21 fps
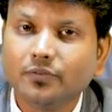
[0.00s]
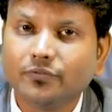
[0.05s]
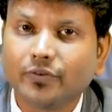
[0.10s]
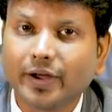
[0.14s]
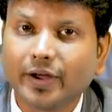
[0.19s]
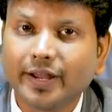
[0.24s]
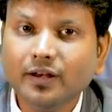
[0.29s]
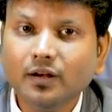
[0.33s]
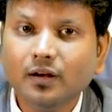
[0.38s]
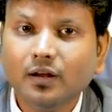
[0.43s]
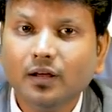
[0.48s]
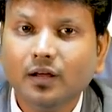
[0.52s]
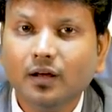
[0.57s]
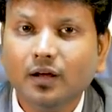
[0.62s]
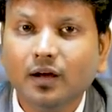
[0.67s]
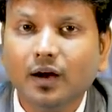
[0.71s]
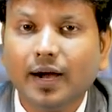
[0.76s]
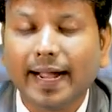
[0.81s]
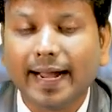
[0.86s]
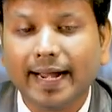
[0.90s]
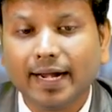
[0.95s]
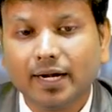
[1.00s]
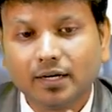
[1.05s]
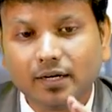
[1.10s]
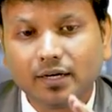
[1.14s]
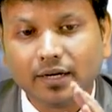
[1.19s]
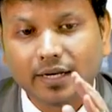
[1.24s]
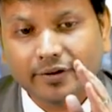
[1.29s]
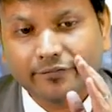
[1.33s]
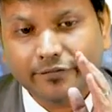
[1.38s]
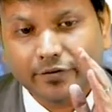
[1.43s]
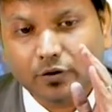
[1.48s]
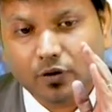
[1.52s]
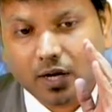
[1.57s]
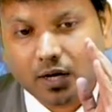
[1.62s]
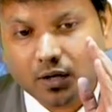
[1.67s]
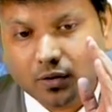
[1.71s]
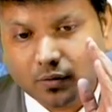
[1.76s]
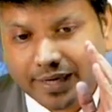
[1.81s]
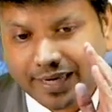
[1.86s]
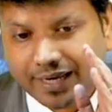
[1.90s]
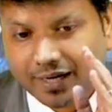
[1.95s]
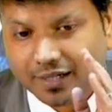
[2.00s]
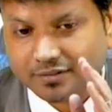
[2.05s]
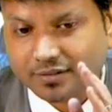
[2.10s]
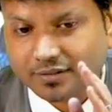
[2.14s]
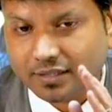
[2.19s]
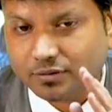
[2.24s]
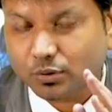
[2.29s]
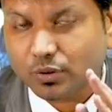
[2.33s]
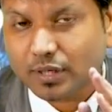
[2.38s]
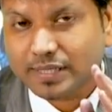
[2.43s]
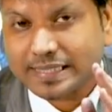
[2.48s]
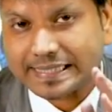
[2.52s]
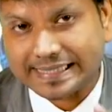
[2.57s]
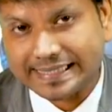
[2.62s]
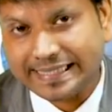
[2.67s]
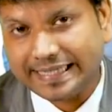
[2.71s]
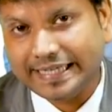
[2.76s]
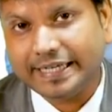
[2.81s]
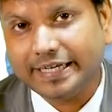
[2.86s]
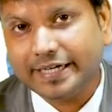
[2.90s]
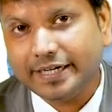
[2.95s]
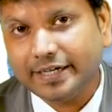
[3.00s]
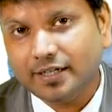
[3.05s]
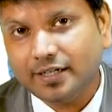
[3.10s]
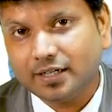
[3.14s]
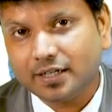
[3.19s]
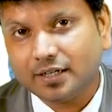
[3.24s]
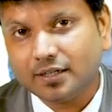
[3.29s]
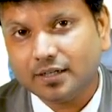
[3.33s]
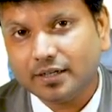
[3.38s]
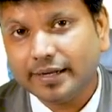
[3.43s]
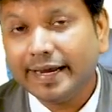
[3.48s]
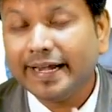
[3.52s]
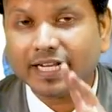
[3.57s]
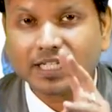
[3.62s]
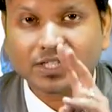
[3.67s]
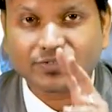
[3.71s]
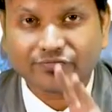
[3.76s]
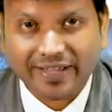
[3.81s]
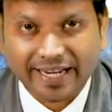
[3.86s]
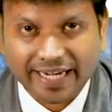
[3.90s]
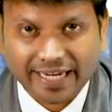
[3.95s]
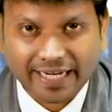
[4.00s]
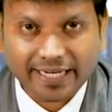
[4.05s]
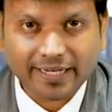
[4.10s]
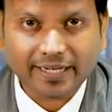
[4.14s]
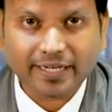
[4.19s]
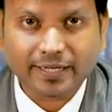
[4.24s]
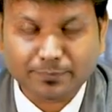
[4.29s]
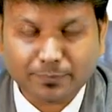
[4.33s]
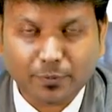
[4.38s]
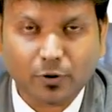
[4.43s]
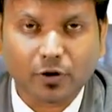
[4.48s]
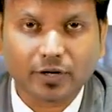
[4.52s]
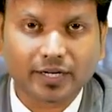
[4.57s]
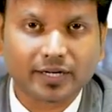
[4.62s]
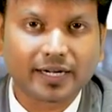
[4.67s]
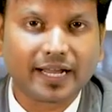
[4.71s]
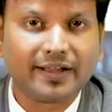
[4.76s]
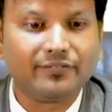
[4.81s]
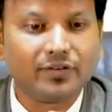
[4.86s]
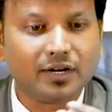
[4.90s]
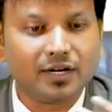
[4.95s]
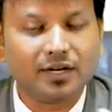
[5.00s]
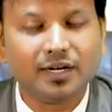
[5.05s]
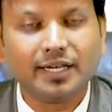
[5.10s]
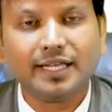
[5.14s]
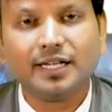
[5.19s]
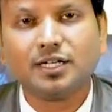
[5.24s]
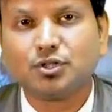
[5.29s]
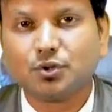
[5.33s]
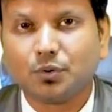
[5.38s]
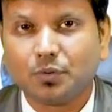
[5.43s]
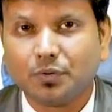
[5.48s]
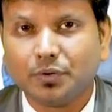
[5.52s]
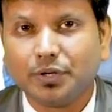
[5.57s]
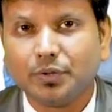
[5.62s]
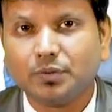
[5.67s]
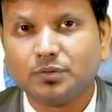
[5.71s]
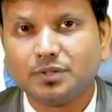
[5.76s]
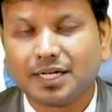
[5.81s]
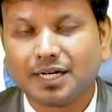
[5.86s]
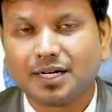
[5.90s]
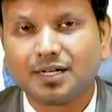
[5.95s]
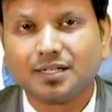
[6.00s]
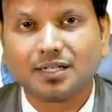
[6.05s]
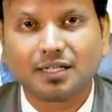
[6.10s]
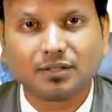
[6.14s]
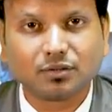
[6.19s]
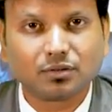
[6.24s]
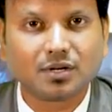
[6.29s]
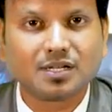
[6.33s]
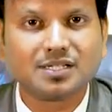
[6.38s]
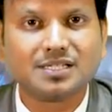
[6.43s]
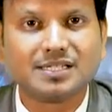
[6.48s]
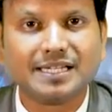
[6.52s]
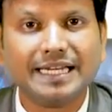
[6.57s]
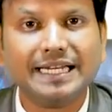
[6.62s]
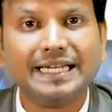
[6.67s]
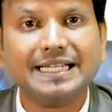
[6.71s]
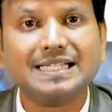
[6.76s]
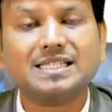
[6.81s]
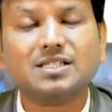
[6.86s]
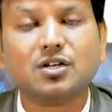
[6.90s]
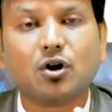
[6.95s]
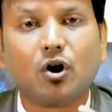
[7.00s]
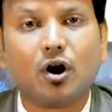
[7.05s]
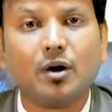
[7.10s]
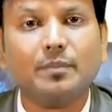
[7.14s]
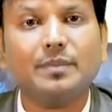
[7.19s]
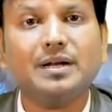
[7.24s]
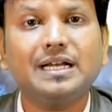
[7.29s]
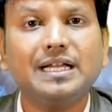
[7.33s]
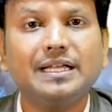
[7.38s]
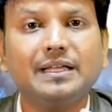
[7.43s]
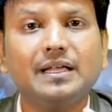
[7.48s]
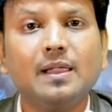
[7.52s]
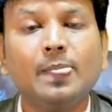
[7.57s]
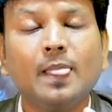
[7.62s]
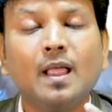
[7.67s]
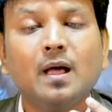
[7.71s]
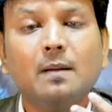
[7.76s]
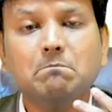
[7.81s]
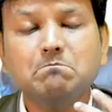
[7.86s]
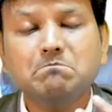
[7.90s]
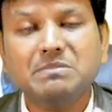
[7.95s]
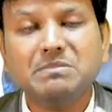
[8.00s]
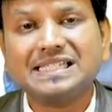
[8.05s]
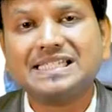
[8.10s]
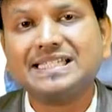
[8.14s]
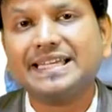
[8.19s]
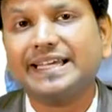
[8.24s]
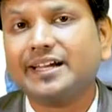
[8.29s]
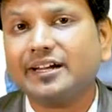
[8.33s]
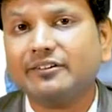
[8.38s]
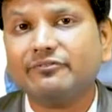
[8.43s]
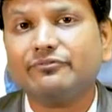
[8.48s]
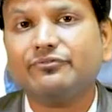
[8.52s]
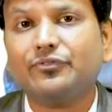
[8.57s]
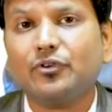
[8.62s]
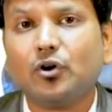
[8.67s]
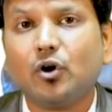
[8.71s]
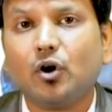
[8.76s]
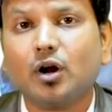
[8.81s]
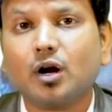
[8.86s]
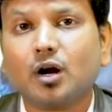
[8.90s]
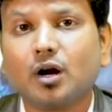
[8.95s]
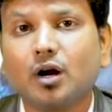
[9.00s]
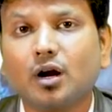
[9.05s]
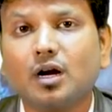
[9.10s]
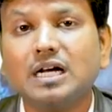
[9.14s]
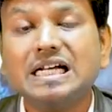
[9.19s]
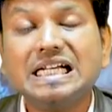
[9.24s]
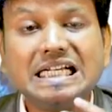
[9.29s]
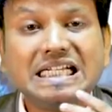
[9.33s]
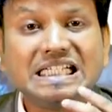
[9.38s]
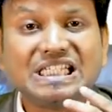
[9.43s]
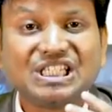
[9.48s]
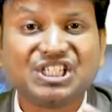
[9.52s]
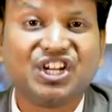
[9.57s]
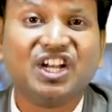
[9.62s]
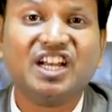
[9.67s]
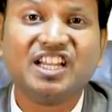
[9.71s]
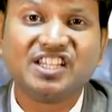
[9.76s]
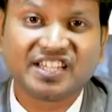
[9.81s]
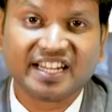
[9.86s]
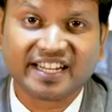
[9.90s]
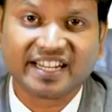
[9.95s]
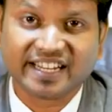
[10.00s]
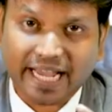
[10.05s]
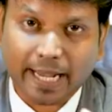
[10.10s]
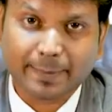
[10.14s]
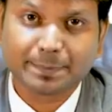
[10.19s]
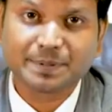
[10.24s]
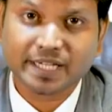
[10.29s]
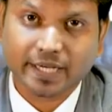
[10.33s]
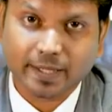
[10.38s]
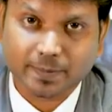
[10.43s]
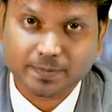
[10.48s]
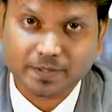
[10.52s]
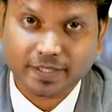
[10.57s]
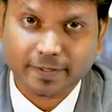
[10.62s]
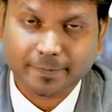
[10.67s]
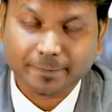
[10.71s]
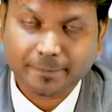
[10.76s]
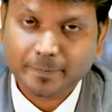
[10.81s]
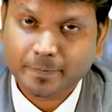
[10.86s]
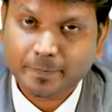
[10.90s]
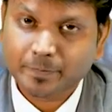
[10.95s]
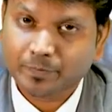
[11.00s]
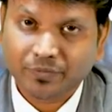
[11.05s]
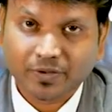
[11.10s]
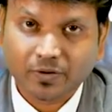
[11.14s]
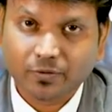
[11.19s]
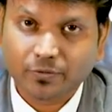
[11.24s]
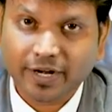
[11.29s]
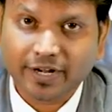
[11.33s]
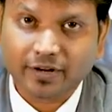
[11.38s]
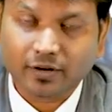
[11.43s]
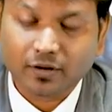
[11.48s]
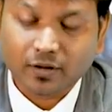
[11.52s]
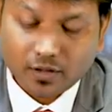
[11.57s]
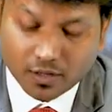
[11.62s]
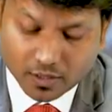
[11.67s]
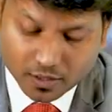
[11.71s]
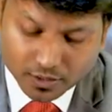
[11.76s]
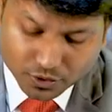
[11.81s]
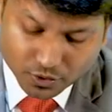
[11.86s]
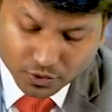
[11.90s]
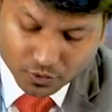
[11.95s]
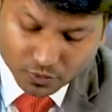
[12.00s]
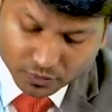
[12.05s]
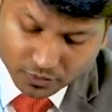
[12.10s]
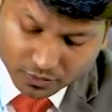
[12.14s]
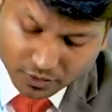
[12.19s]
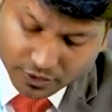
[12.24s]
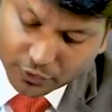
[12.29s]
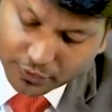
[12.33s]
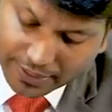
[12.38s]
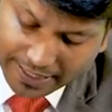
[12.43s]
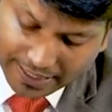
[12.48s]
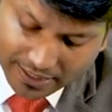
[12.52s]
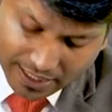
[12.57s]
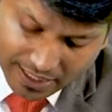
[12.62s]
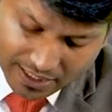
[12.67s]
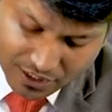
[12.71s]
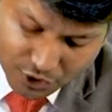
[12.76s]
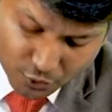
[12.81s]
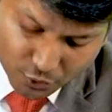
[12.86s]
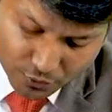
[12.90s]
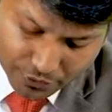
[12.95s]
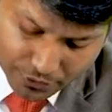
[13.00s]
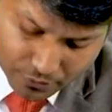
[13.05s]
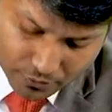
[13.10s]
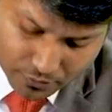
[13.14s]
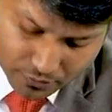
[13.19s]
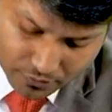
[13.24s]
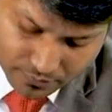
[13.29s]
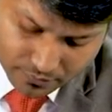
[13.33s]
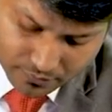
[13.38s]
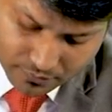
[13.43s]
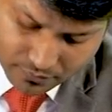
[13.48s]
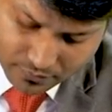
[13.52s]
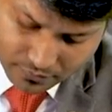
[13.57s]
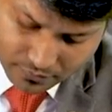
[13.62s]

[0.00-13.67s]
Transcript: Fine. And if you are looking at Datura seed, it is very important. I've earlier told you that Datura seed is commonly mistaken for chili seed, capsicum seed. Right. So you can, I'll show you,